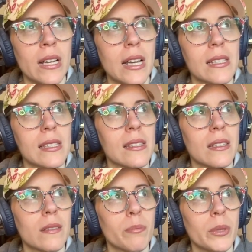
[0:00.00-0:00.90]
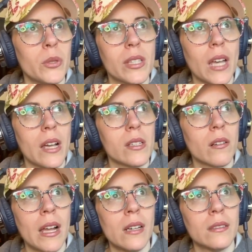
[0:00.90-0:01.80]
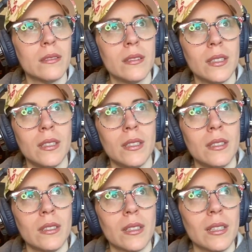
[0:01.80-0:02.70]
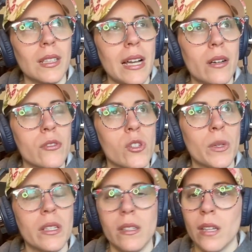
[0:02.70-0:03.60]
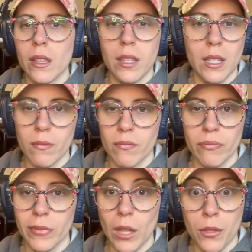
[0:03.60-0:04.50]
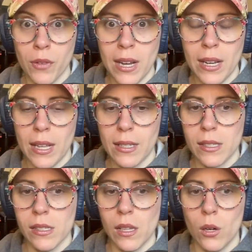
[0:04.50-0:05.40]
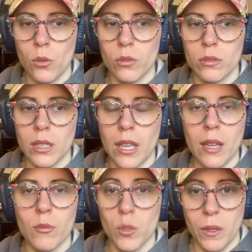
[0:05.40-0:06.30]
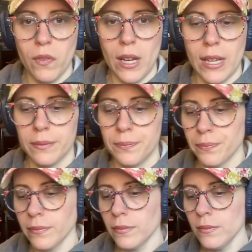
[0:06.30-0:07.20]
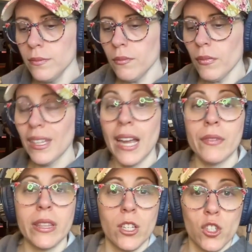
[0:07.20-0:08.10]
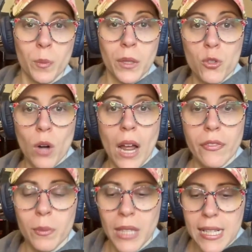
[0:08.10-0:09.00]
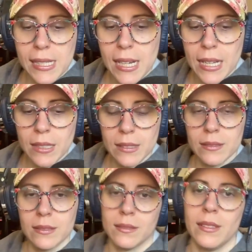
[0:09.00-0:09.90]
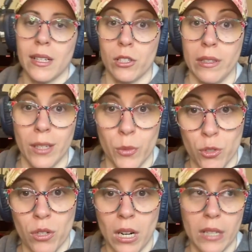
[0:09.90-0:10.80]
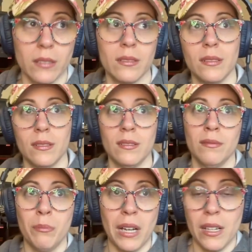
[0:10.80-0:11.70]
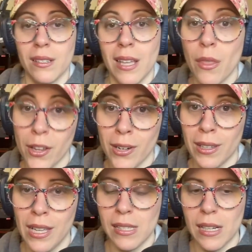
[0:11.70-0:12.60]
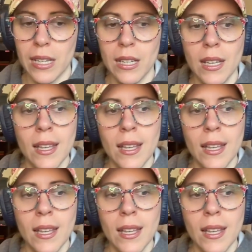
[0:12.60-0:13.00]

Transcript: nice. The blue skies are out, clouds, but nothing threatening. So the game should be fine. Everything should be dry from last night. Actually, I think it was dry by 10:30 last night.